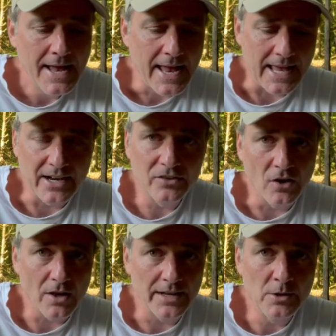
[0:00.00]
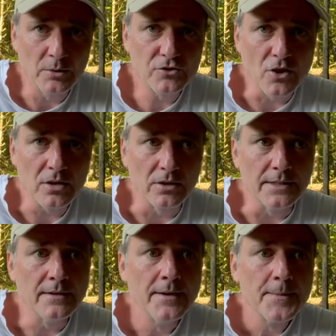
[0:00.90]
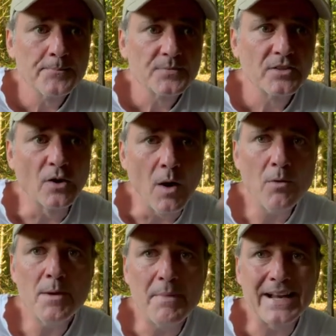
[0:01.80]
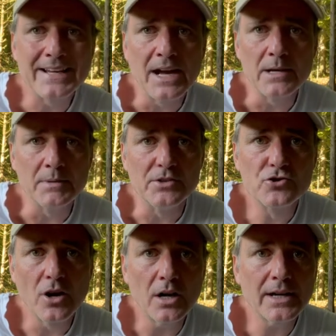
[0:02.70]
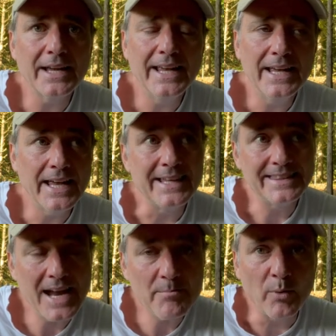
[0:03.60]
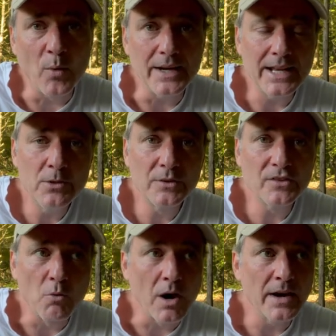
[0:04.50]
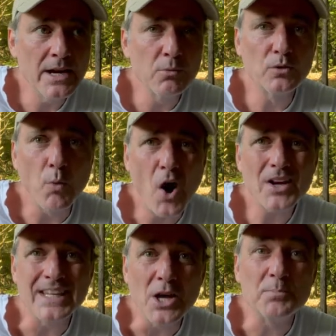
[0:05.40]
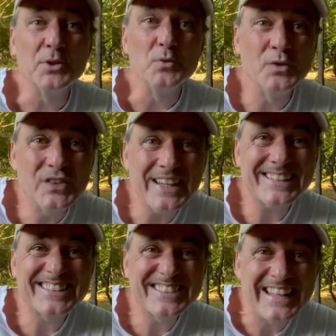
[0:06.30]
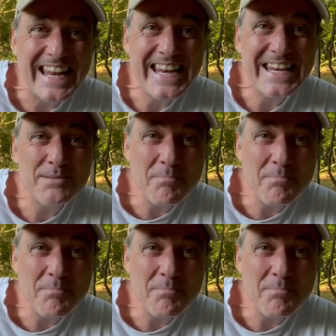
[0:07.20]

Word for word: and I saw that he was struggling. So I went back and got him in the truck. At that point, he was to where he was walking up to 16